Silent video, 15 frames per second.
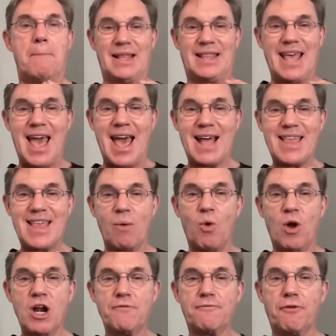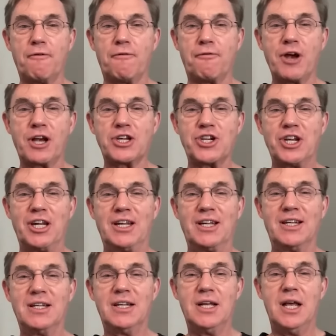but they had that wonderful friction